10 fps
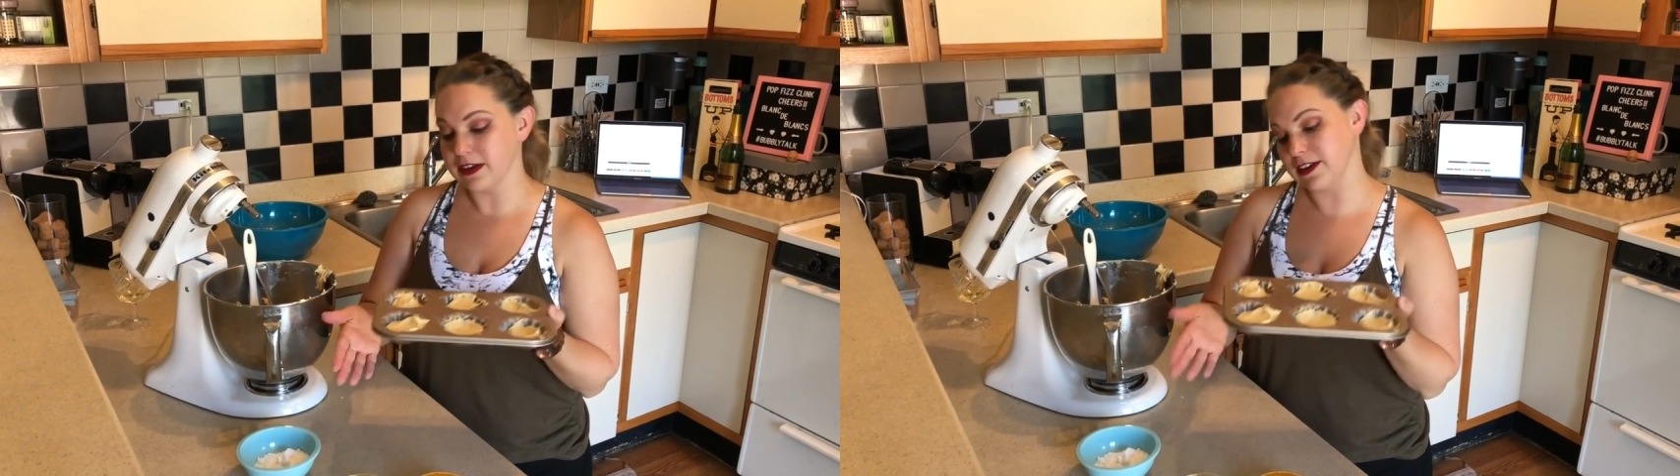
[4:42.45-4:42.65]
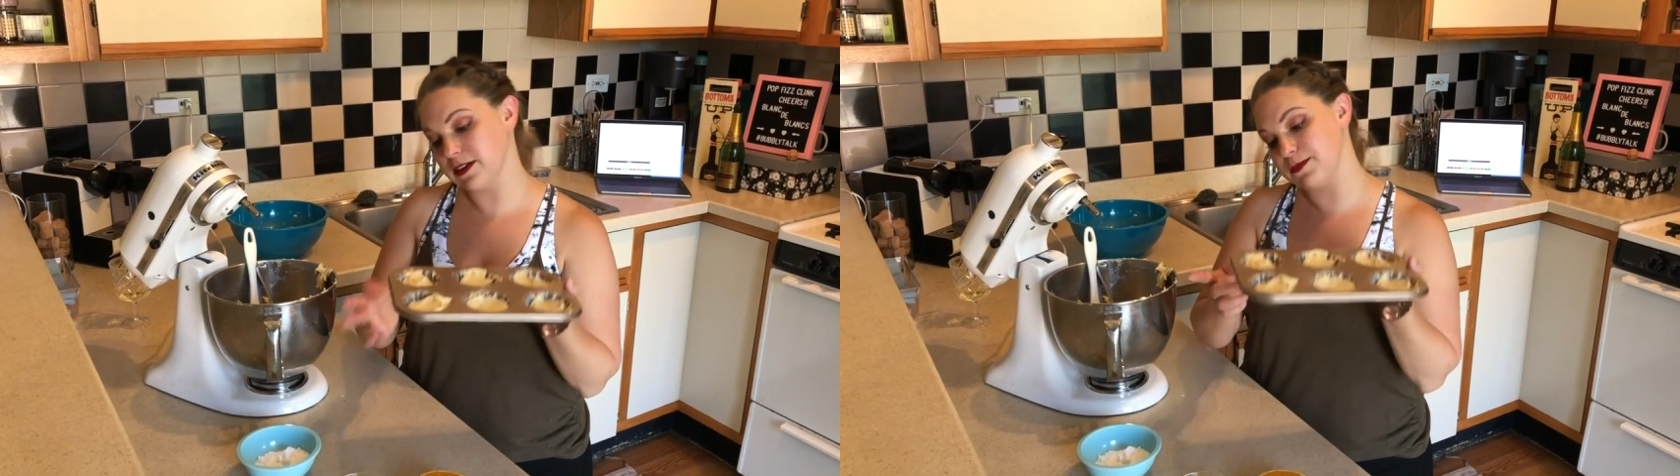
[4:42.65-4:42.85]

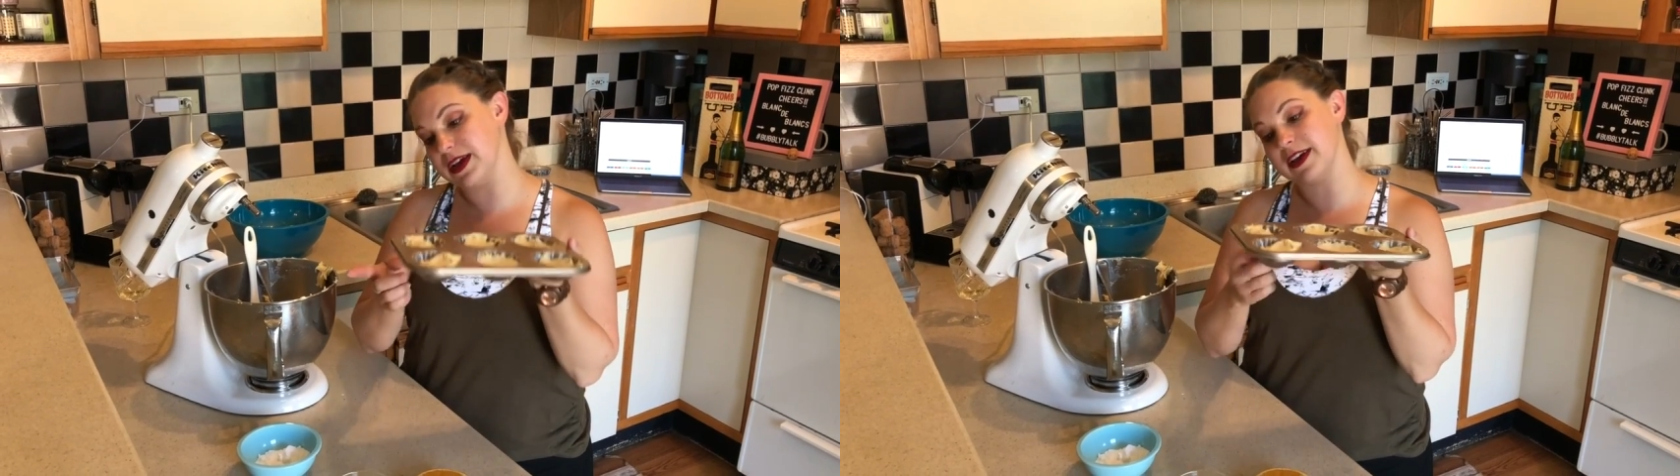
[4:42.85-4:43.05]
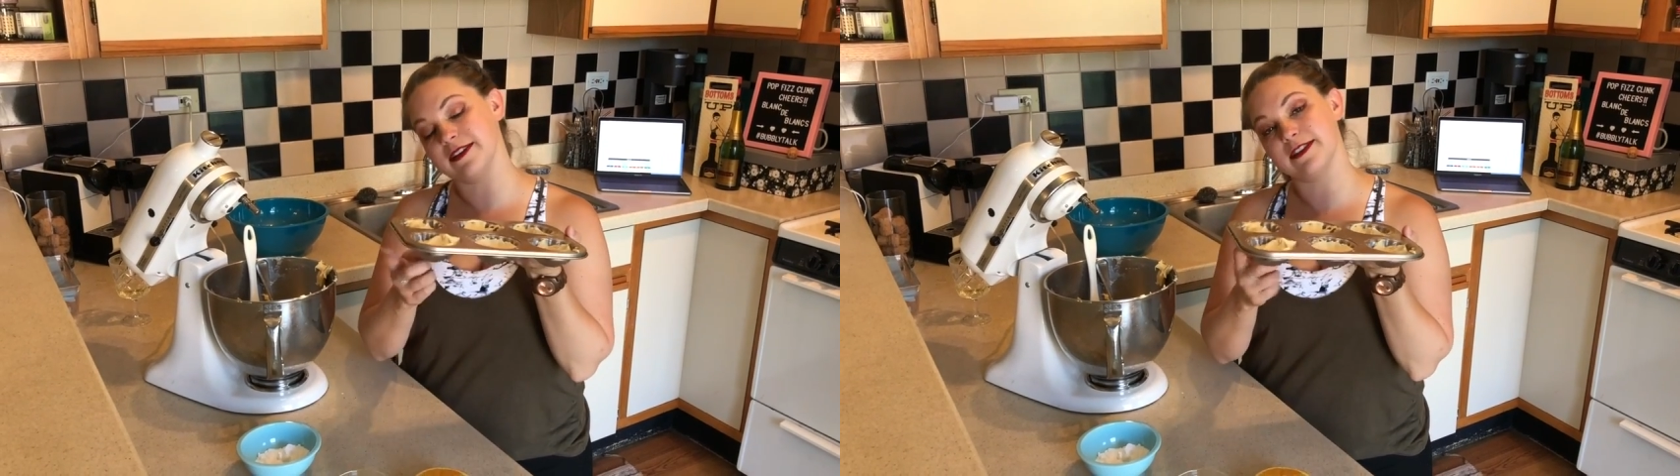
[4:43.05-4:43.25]
just
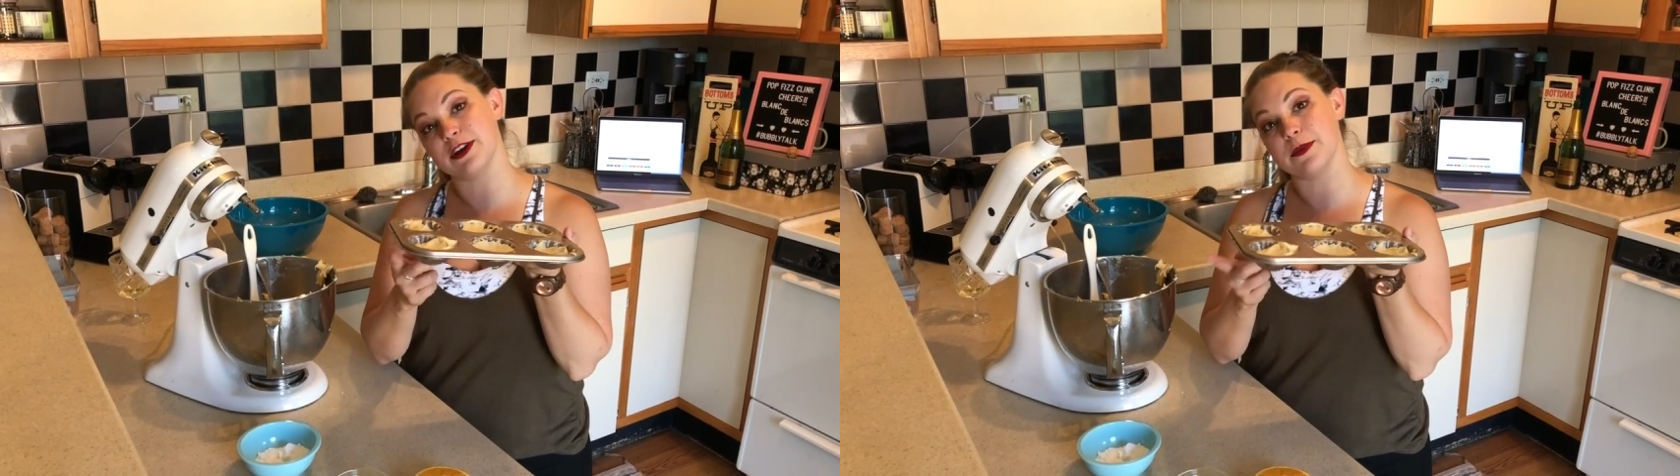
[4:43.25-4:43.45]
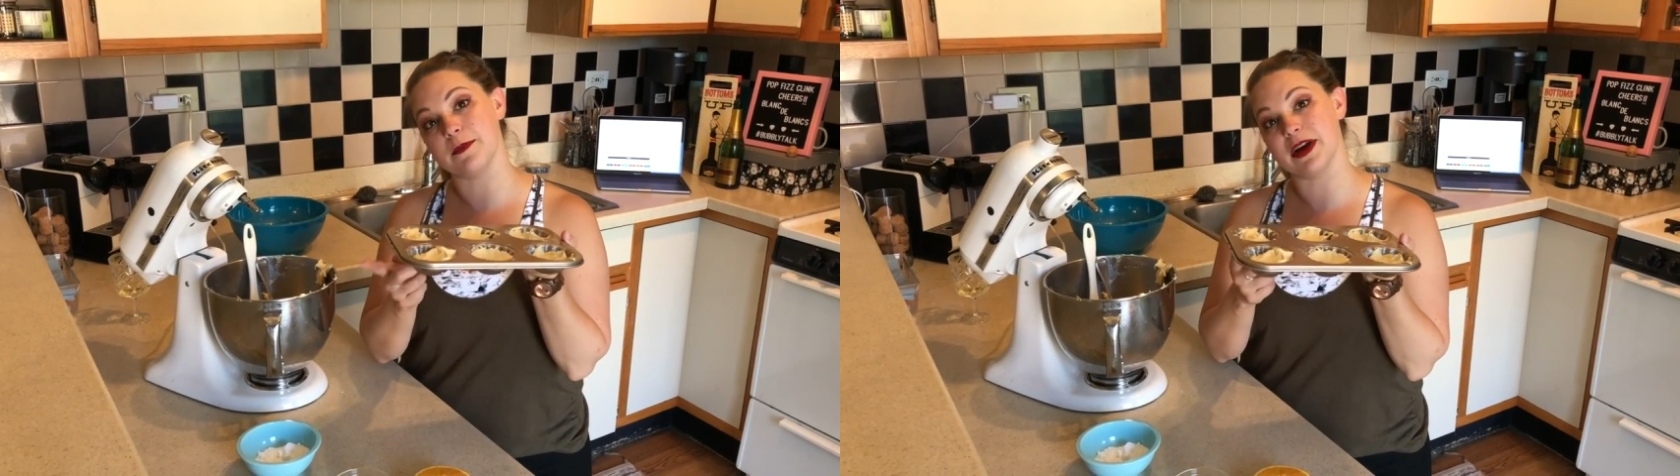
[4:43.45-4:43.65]
because
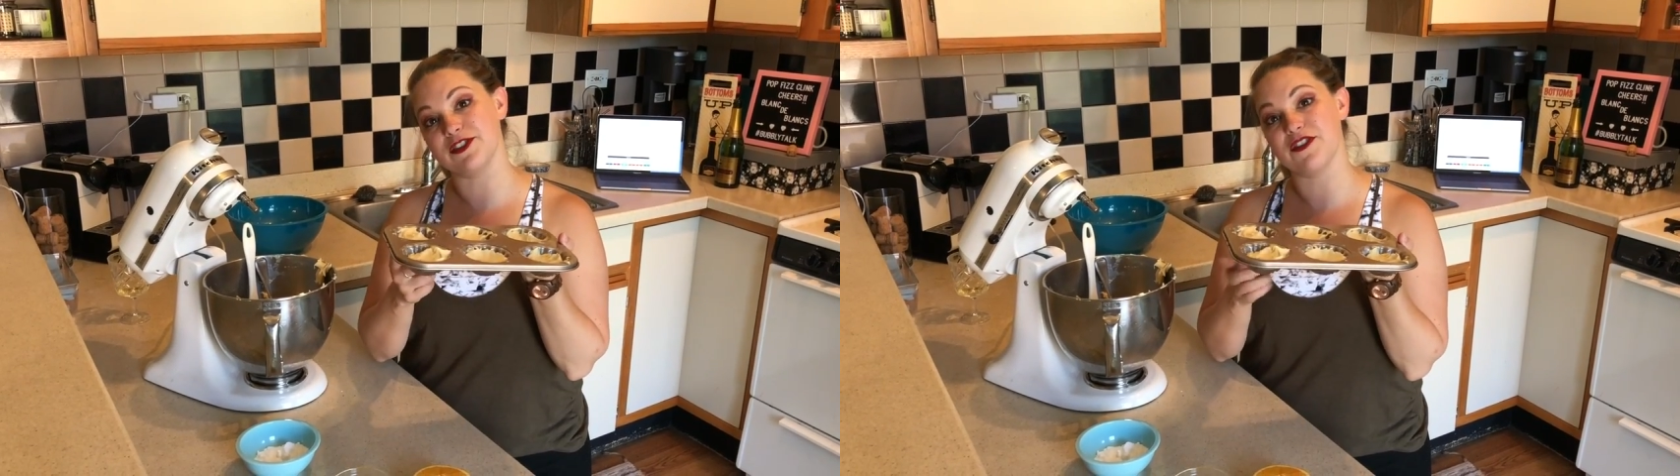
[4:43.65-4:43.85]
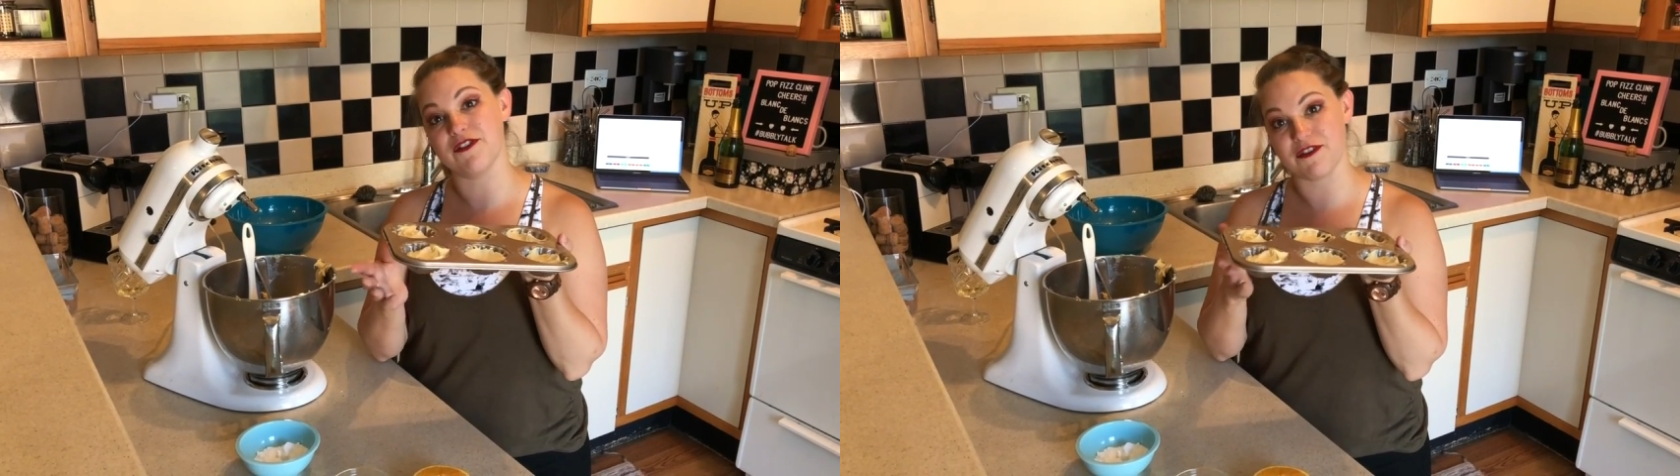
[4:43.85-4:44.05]
they're
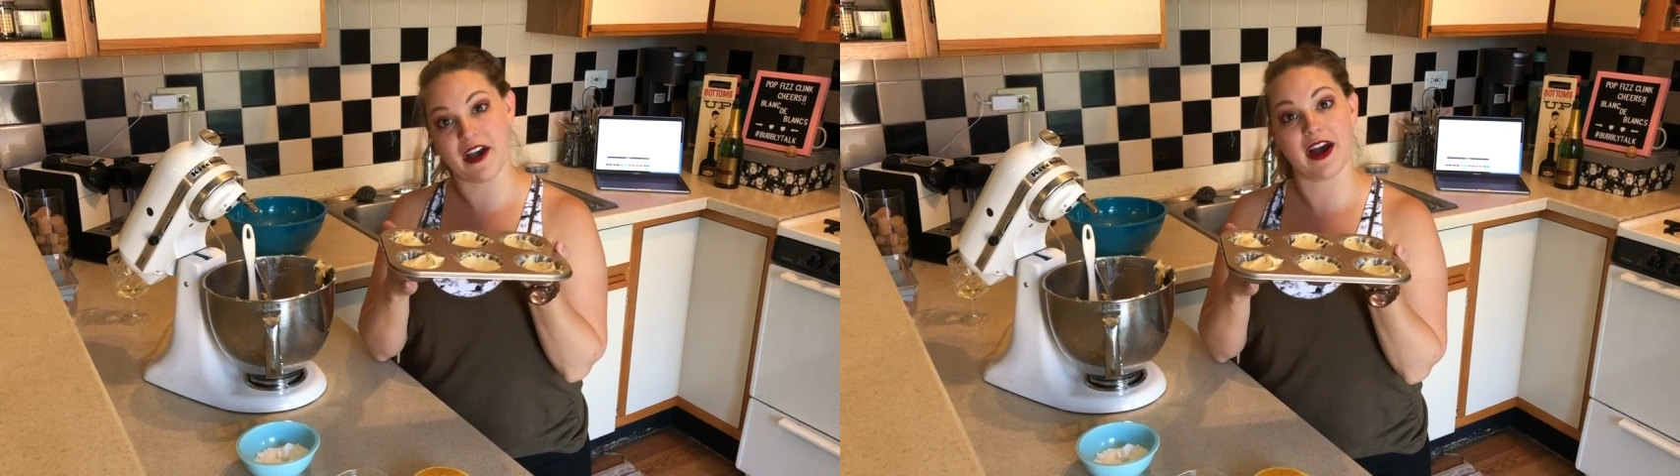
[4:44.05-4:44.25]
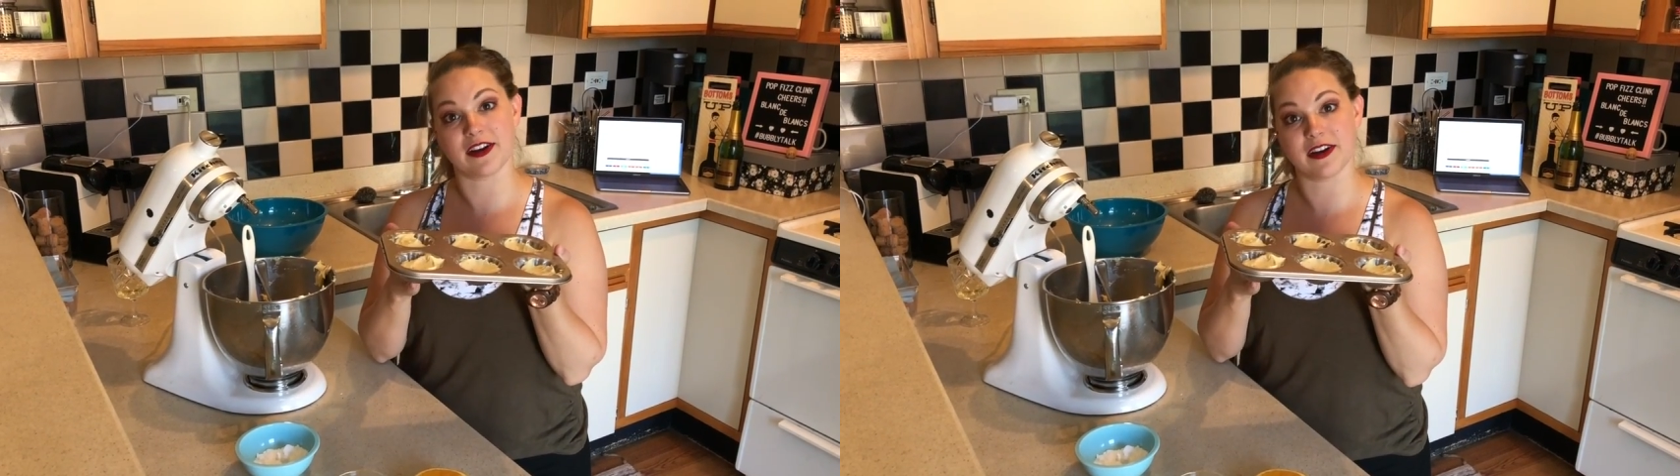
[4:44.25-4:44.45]
much
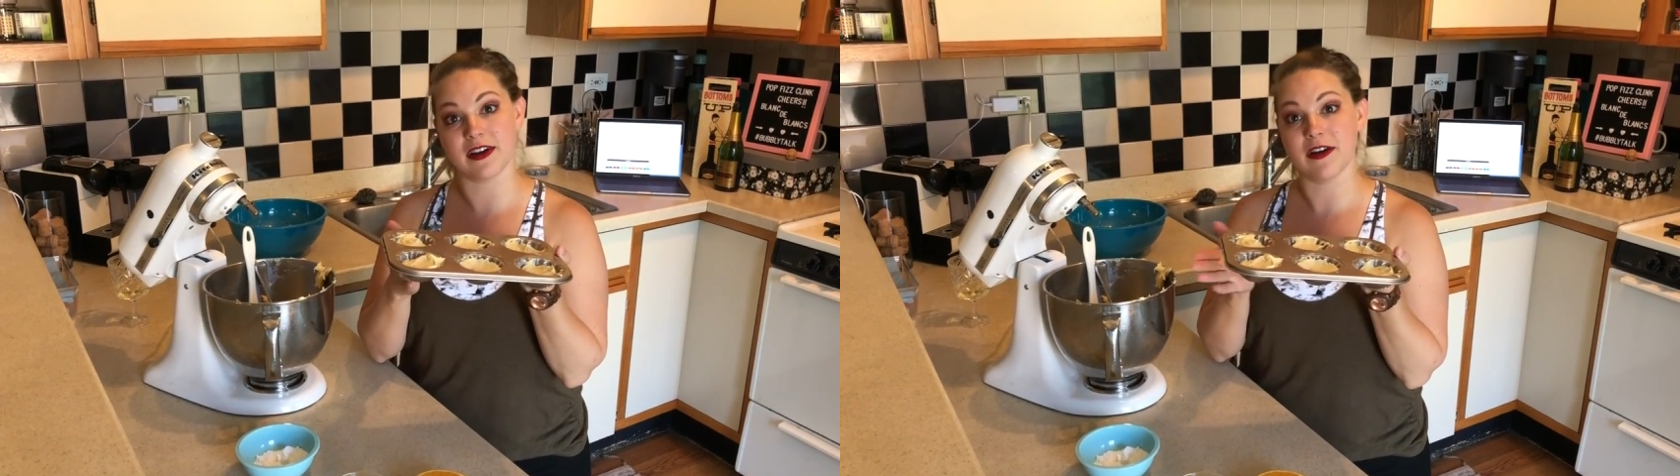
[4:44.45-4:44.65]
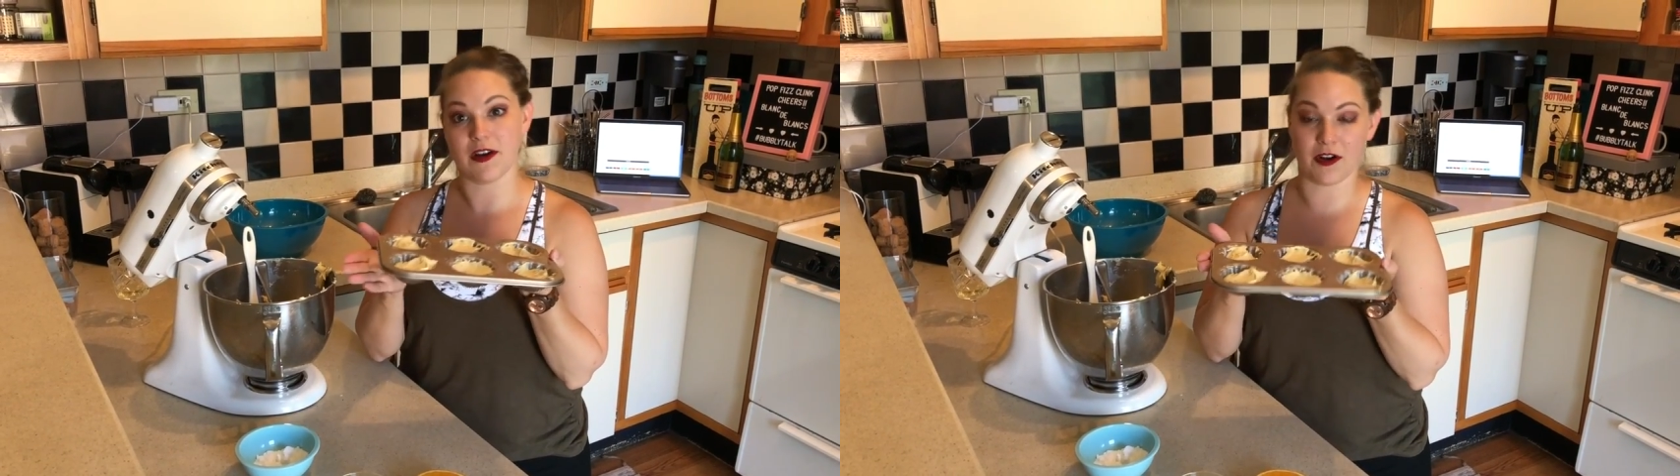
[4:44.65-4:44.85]
fatter.